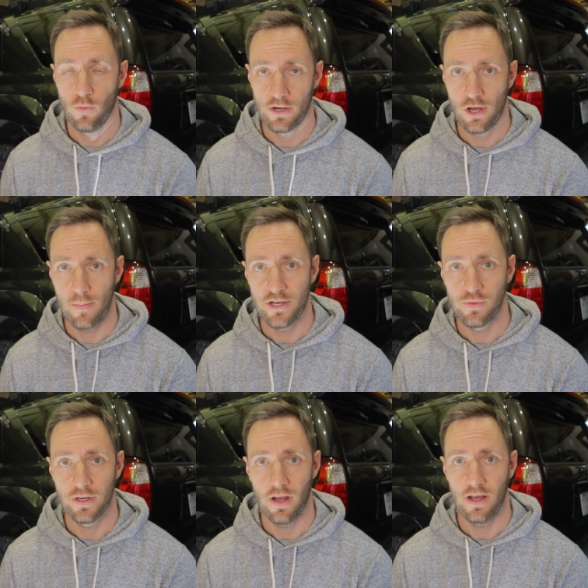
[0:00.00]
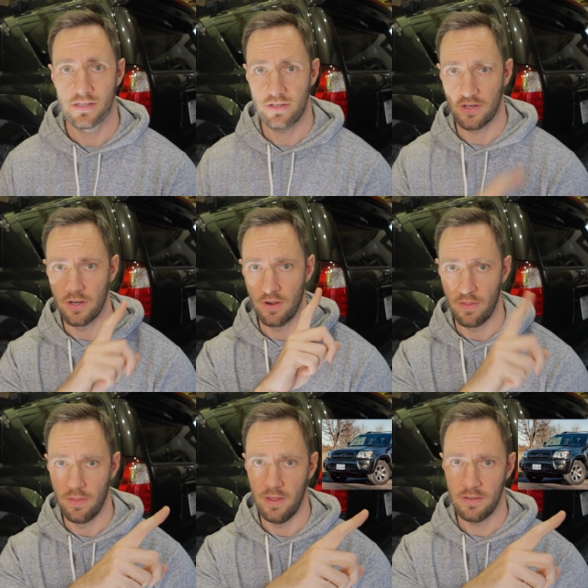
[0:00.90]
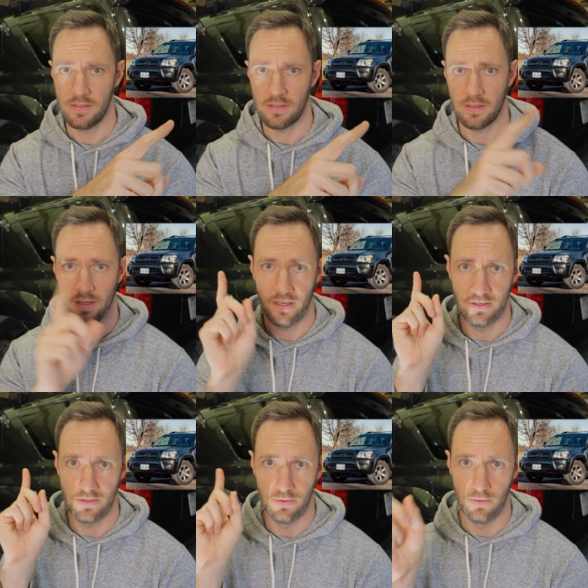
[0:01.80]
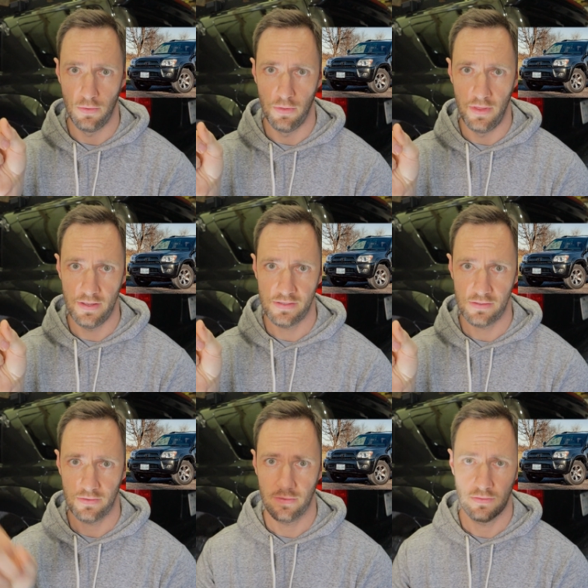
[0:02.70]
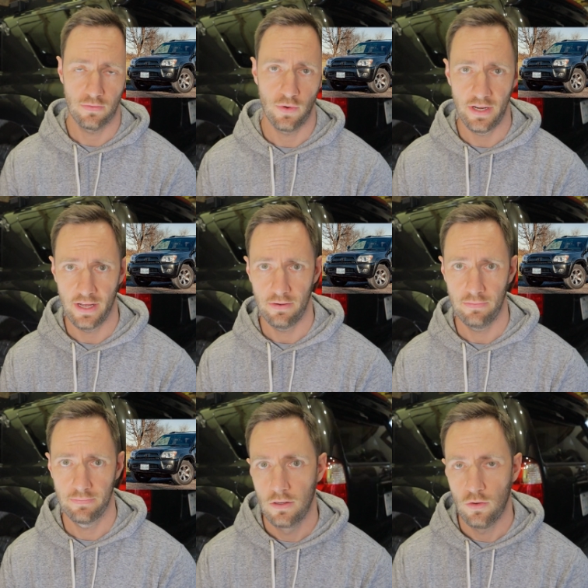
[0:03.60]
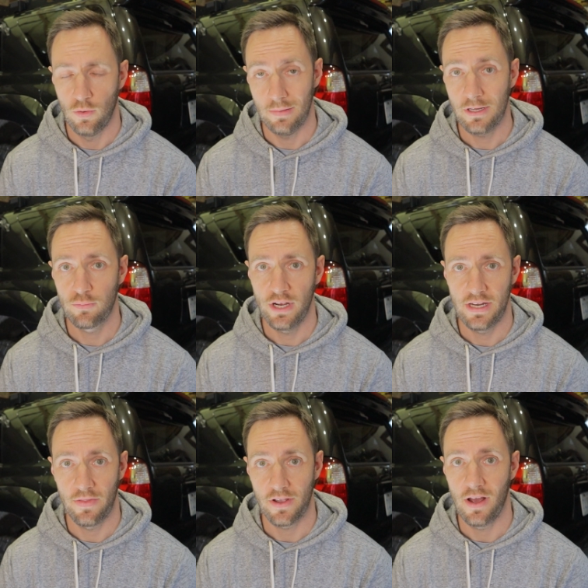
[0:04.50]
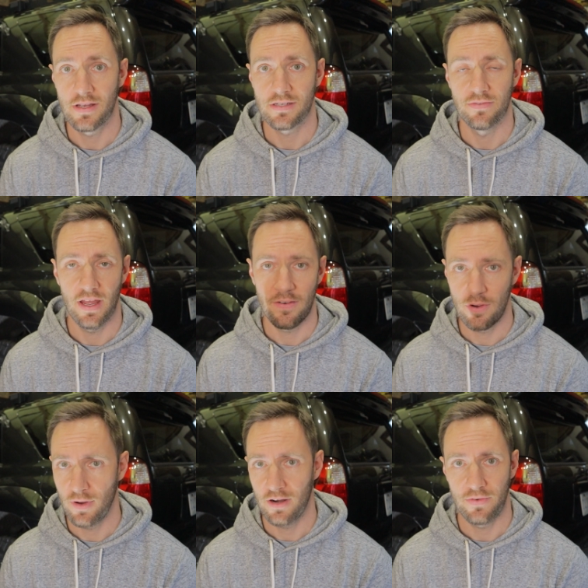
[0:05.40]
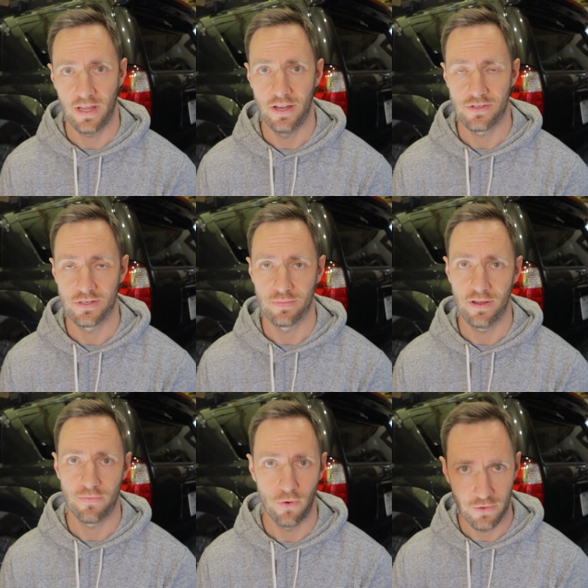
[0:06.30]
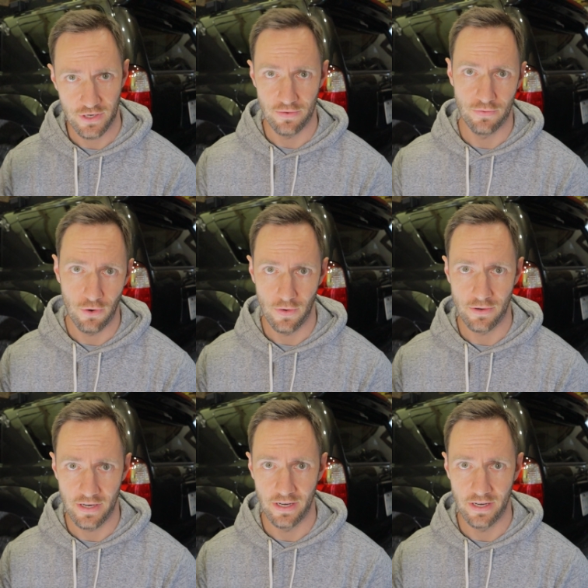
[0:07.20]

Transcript: Want to know how much it would cost to turn this into this right now? Well, I'm going to break down the cost of every modification to my 4th gen 4Runner